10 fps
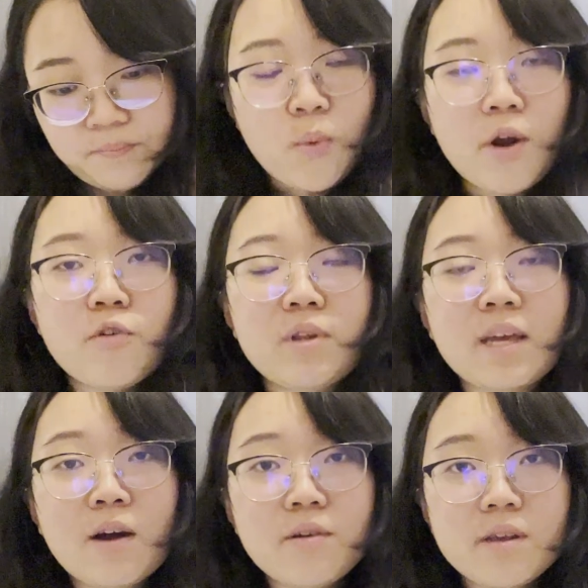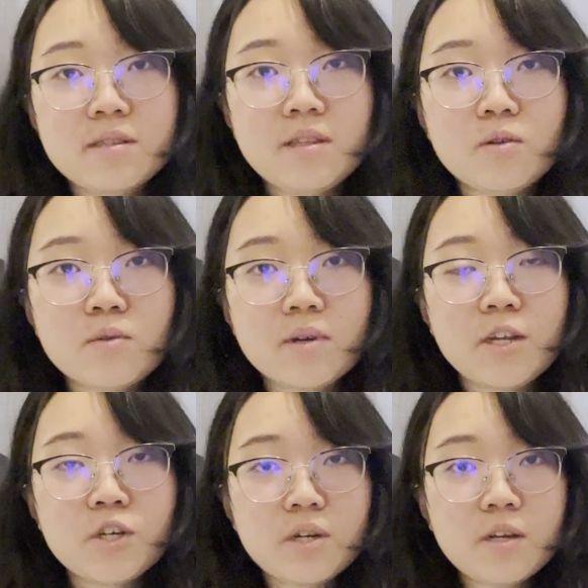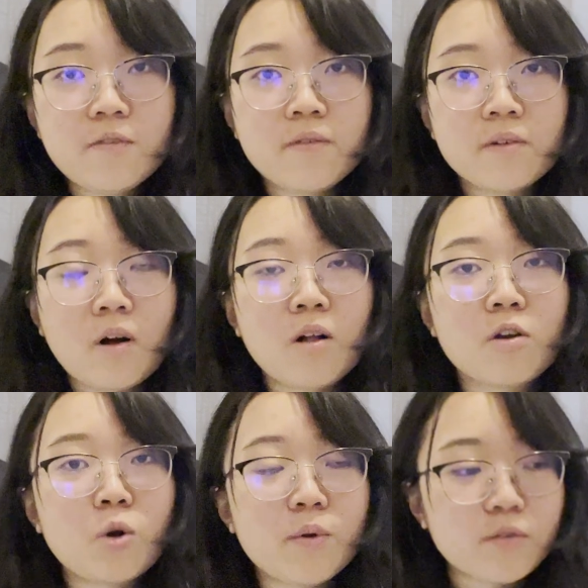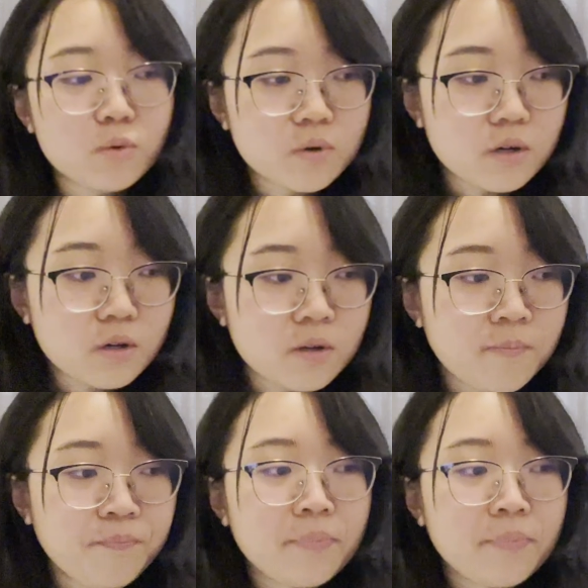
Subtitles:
we are rolling out this new initiative called Grow with Google.